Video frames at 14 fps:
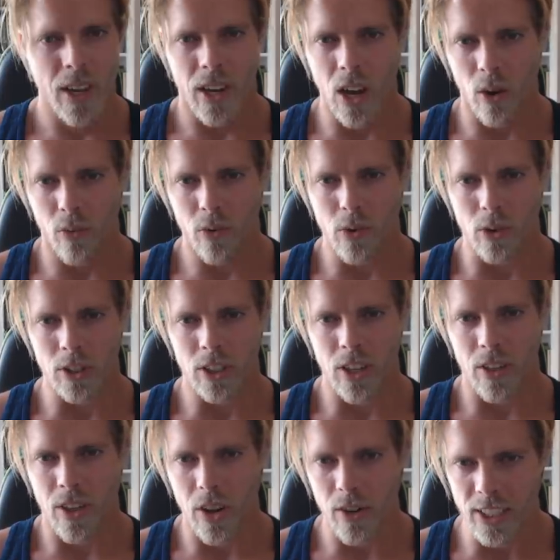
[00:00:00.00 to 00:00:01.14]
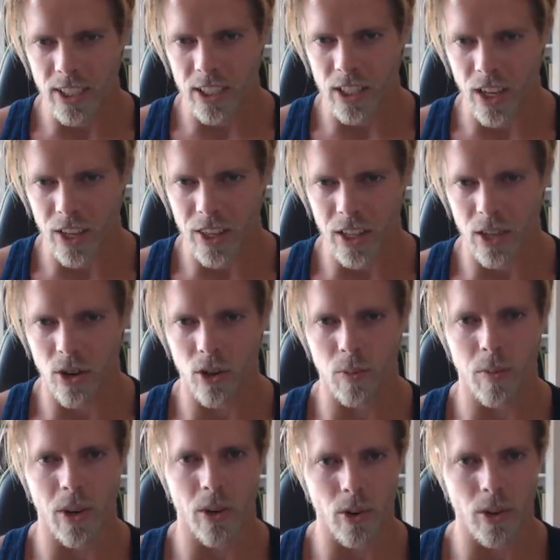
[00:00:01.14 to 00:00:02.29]
Now, of course, there is nothing
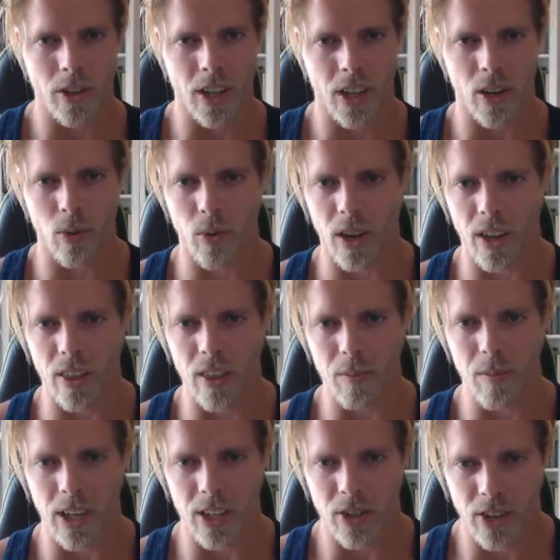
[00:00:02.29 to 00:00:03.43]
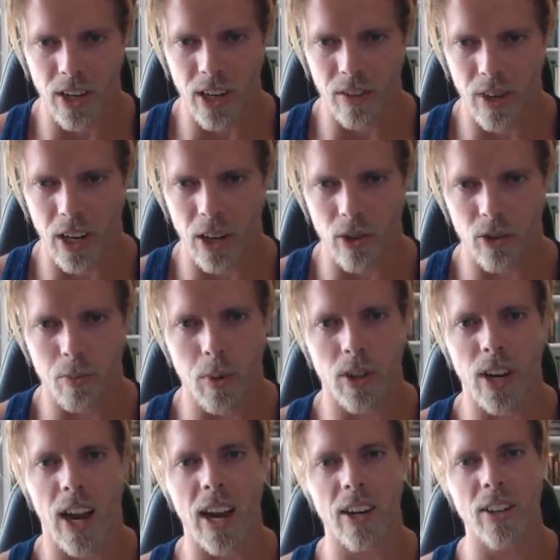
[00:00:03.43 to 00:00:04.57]
homoerotic with my training videos,
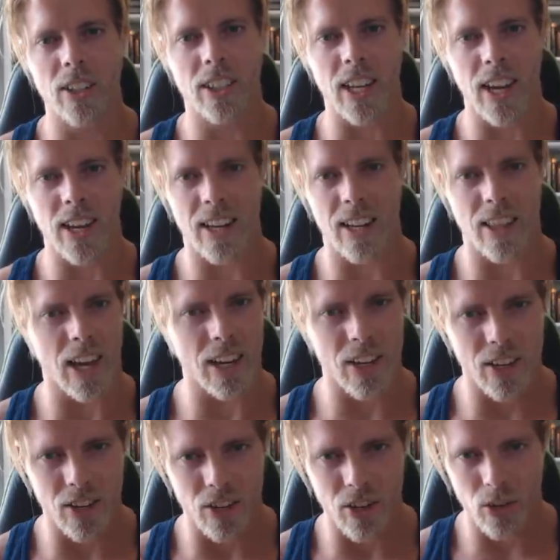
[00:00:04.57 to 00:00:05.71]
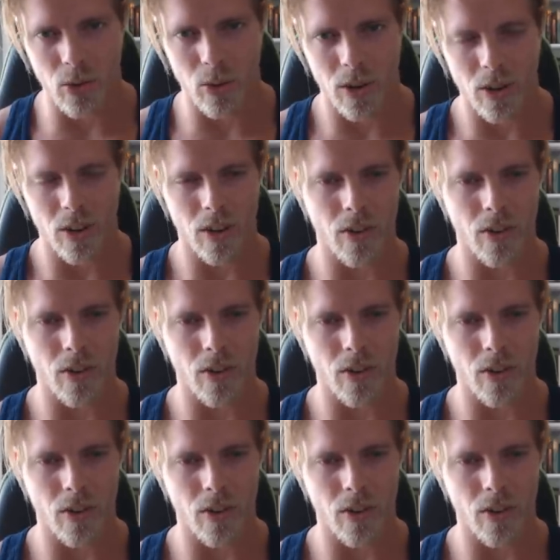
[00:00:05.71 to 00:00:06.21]
but I understand that you